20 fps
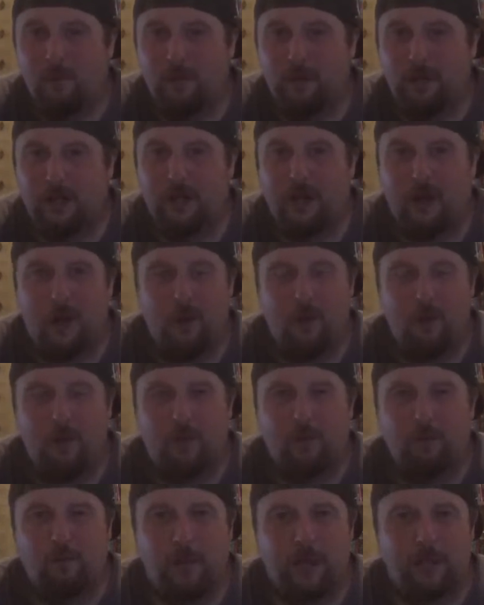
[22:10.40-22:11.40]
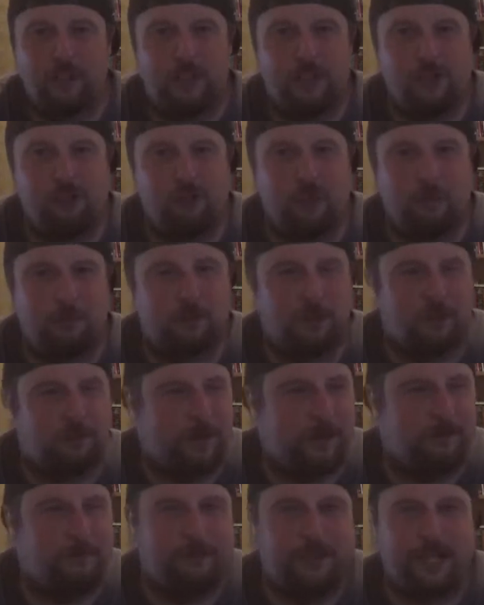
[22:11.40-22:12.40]
you know, when she drops off
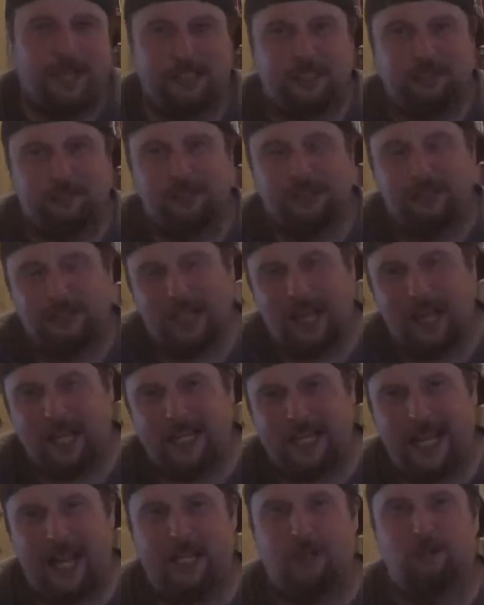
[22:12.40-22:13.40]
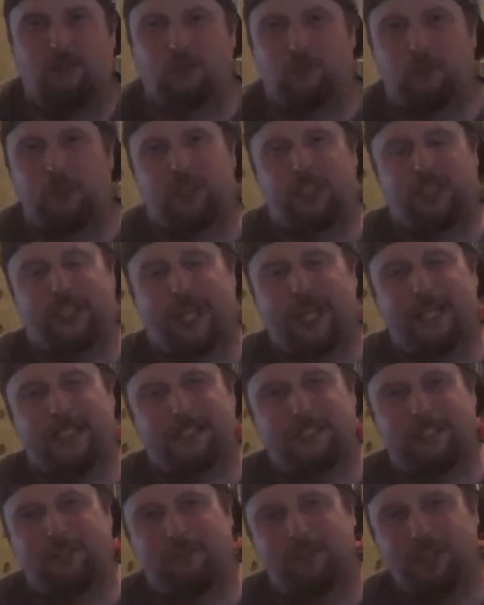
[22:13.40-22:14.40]
Henrietta at Cackles, when she
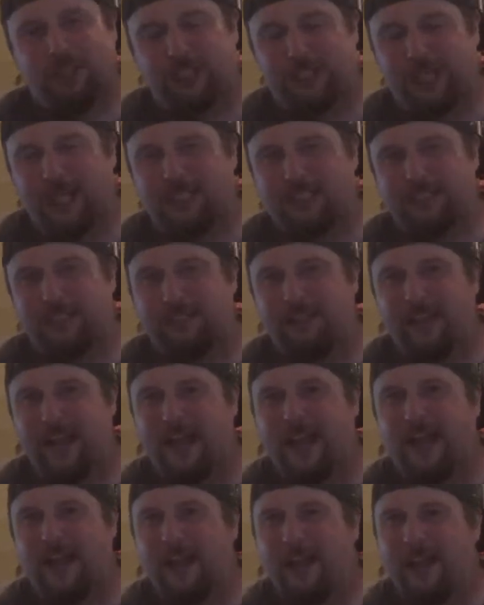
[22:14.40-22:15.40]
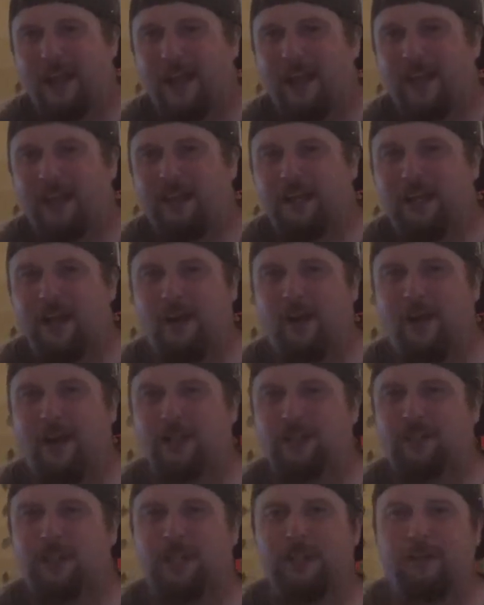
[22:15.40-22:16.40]
takes her there, you know,
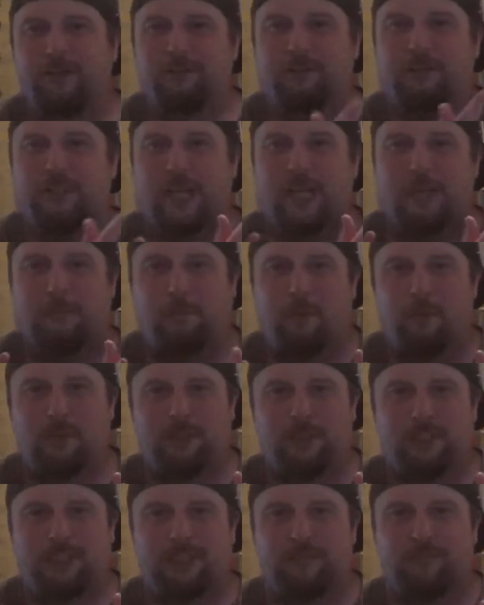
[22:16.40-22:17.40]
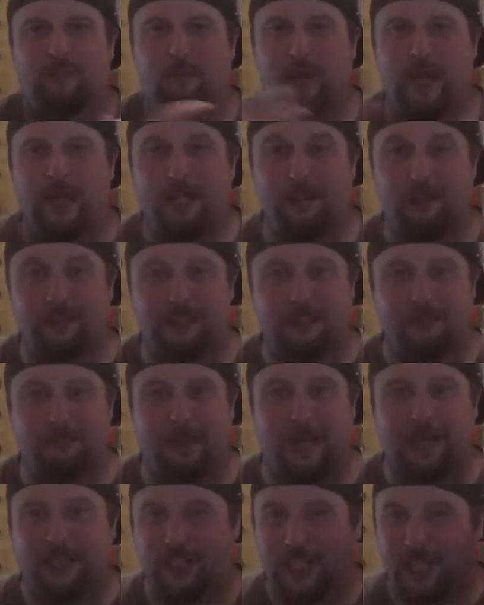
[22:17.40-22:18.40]
and she teleports herself away using
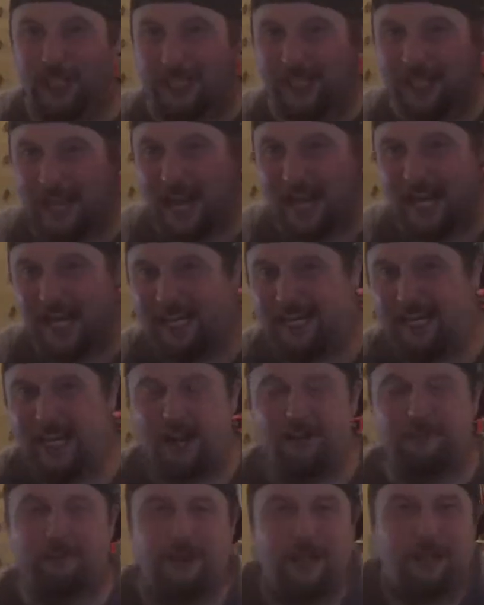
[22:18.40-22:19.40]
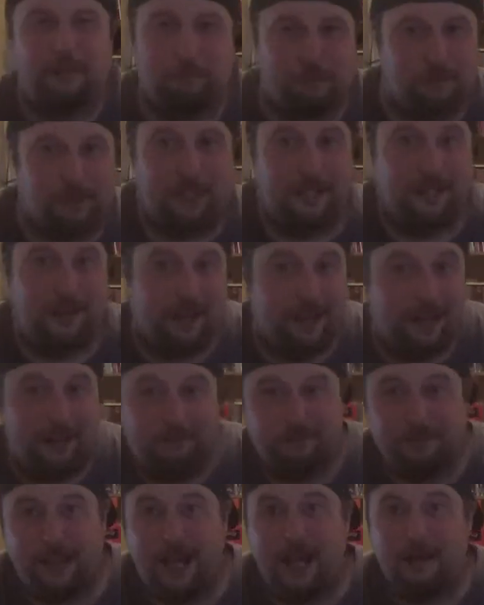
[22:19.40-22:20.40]
magic. Yay, lovely, brilliant, I
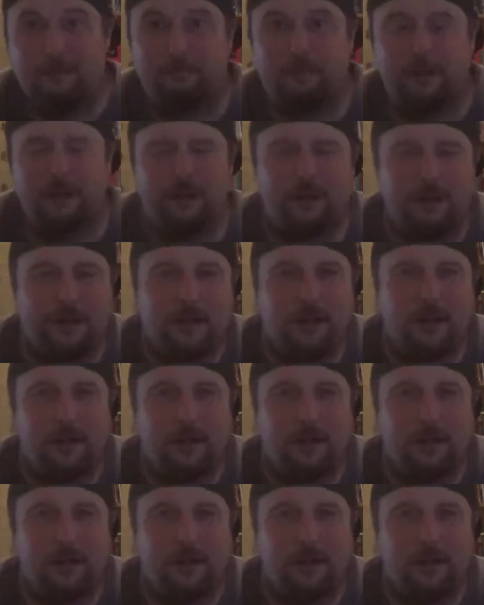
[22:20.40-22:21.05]
love that. But